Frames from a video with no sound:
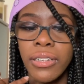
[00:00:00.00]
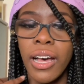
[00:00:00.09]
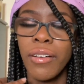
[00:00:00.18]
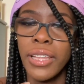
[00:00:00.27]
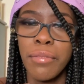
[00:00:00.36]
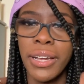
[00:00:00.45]
I
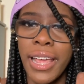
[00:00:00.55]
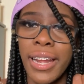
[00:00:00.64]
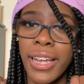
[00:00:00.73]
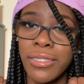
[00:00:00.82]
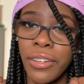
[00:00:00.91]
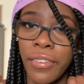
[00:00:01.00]
don't think my dad
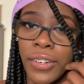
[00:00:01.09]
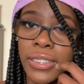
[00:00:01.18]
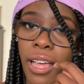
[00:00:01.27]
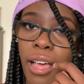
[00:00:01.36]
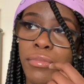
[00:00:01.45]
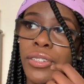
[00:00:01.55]
answered the first
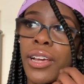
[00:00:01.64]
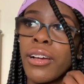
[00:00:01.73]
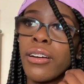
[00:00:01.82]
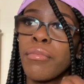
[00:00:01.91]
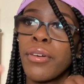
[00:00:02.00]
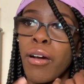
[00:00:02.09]
time, so they
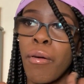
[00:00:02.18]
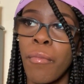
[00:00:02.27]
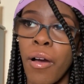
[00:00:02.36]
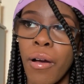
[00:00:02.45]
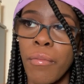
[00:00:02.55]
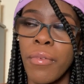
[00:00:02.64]
hung up and called my
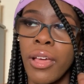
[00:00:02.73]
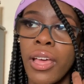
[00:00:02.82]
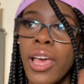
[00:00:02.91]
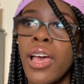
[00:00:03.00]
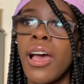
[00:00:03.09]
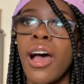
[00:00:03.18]
mom.
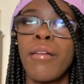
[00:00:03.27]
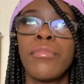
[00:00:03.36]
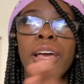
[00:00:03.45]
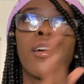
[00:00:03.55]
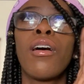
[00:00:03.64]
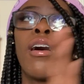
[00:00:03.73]
I'm
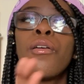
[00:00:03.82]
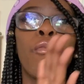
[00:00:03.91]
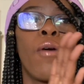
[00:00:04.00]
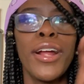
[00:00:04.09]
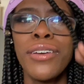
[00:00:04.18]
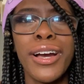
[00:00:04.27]
like,
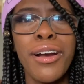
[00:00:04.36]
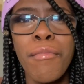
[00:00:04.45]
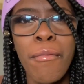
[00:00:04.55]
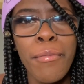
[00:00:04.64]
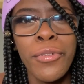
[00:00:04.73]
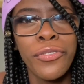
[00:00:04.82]
why you gotta call my
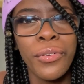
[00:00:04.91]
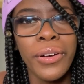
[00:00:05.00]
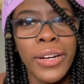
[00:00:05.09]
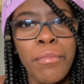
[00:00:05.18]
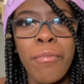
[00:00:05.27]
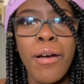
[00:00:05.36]
mama
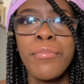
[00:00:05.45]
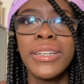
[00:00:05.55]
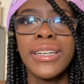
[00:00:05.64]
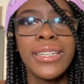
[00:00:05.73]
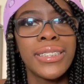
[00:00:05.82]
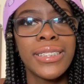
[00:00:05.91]
for? My mama
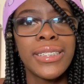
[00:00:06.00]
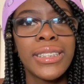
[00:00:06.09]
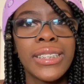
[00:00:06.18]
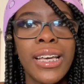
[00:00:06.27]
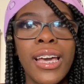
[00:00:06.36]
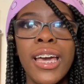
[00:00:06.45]
is
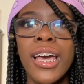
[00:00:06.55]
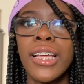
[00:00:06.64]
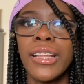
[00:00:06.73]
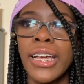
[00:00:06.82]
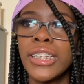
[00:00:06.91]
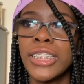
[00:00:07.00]

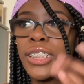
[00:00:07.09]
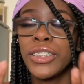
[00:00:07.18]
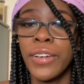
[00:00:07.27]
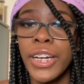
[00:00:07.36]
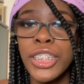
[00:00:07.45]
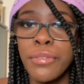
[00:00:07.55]
like, she's
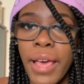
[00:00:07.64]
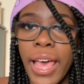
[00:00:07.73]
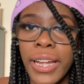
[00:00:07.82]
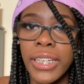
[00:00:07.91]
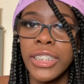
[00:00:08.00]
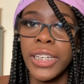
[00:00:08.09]
very
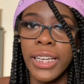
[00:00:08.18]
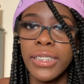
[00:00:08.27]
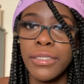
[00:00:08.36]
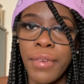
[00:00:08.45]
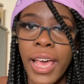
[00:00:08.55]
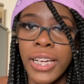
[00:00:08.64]
dramatic. She
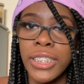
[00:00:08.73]
gets mad.